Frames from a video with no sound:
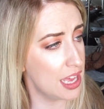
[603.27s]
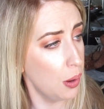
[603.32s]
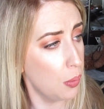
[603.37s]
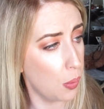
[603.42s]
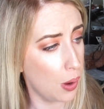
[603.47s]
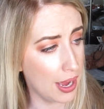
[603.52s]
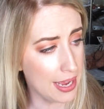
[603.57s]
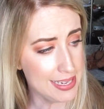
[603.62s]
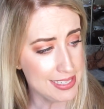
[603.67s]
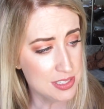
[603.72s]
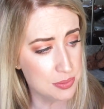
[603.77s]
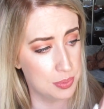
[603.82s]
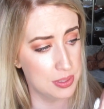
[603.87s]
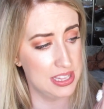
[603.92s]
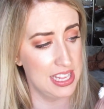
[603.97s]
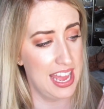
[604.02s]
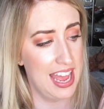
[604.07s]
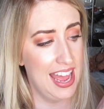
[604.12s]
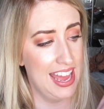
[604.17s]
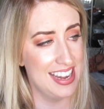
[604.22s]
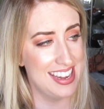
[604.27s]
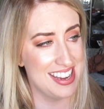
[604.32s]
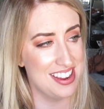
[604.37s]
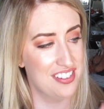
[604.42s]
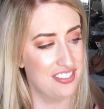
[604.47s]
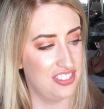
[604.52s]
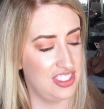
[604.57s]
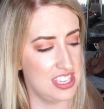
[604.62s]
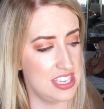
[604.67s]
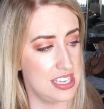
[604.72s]
that white with any
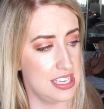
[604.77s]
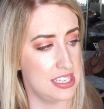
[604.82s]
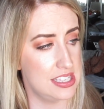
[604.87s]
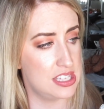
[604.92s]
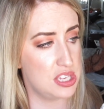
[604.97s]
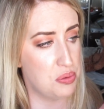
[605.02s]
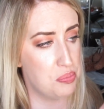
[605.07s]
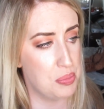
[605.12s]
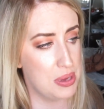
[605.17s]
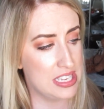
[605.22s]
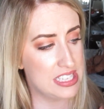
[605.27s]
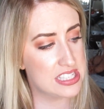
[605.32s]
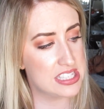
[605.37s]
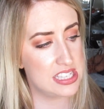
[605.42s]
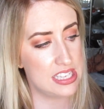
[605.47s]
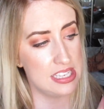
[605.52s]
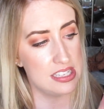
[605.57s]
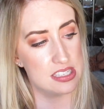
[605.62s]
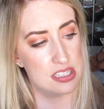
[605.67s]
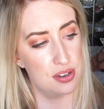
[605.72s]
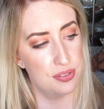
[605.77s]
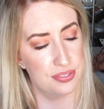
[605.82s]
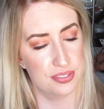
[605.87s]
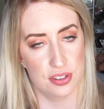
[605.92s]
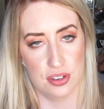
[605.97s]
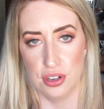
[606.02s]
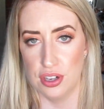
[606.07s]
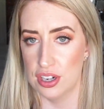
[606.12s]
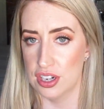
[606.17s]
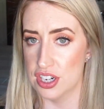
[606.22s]
of these, you mix these
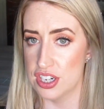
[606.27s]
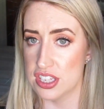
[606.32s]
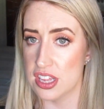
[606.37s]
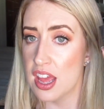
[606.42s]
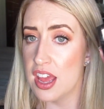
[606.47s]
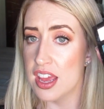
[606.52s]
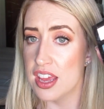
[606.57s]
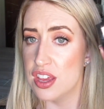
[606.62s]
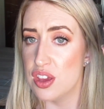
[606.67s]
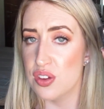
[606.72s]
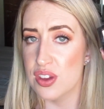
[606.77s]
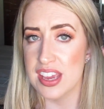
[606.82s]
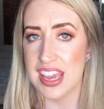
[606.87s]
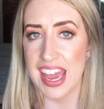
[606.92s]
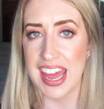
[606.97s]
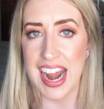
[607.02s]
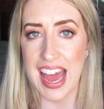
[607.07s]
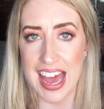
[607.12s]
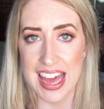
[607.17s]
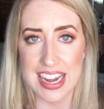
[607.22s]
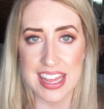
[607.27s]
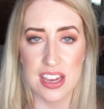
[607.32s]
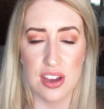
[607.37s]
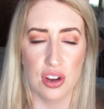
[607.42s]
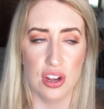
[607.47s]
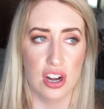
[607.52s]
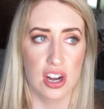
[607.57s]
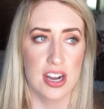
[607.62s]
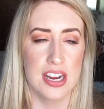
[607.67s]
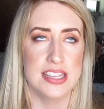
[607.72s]
different colours, you can get any
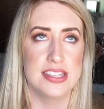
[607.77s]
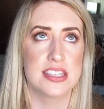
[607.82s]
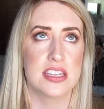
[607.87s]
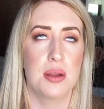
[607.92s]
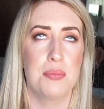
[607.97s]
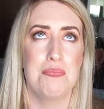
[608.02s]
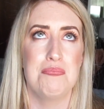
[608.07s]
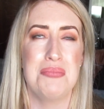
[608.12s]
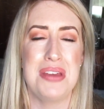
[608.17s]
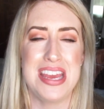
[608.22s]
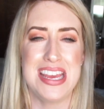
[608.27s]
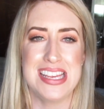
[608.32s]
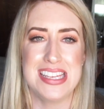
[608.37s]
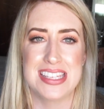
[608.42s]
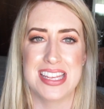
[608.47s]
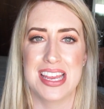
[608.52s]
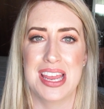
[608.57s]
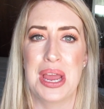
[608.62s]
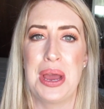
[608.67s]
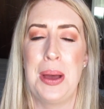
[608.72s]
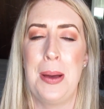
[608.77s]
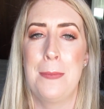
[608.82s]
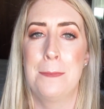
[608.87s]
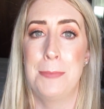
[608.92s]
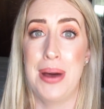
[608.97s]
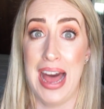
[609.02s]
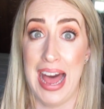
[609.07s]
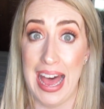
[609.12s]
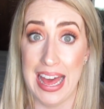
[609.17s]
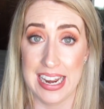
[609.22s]
colour. It's an amazing
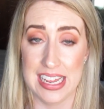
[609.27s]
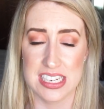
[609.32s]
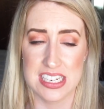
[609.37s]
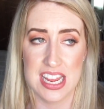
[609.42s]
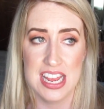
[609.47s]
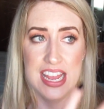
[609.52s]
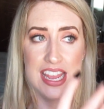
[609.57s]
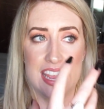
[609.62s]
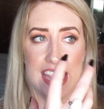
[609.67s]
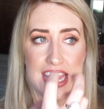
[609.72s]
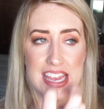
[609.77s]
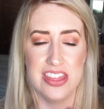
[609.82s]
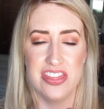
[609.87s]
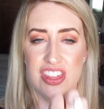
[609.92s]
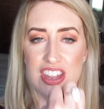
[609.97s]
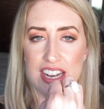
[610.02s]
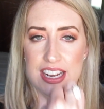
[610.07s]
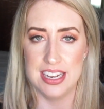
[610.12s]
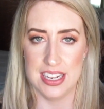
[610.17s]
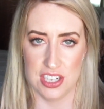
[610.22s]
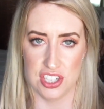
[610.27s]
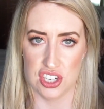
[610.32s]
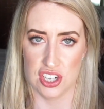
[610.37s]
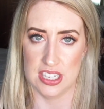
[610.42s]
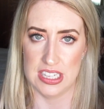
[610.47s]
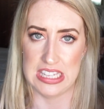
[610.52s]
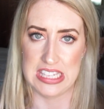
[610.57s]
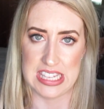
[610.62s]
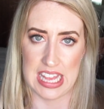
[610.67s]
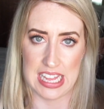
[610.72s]
palette in the
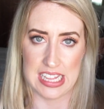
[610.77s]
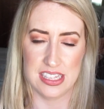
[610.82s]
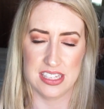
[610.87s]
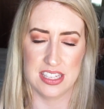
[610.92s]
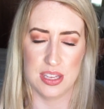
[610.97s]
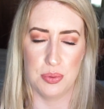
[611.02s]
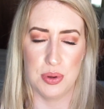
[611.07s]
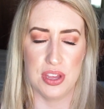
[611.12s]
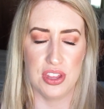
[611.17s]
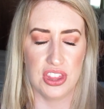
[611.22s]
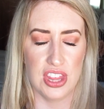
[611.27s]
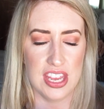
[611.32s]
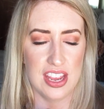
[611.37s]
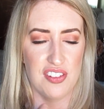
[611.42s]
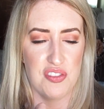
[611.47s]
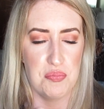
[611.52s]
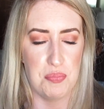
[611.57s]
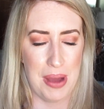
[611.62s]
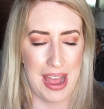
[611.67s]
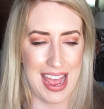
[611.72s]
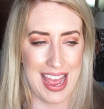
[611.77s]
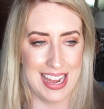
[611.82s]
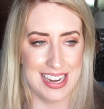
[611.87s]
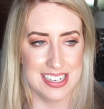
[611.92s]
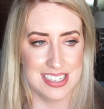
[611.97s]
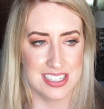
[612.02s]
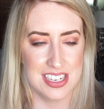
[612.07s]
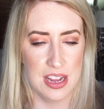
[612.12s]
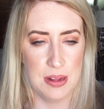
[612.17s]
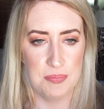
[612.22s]
literal sense. And when you think of
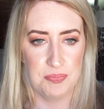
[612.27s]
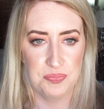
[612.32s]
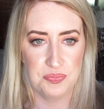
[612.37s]
palette,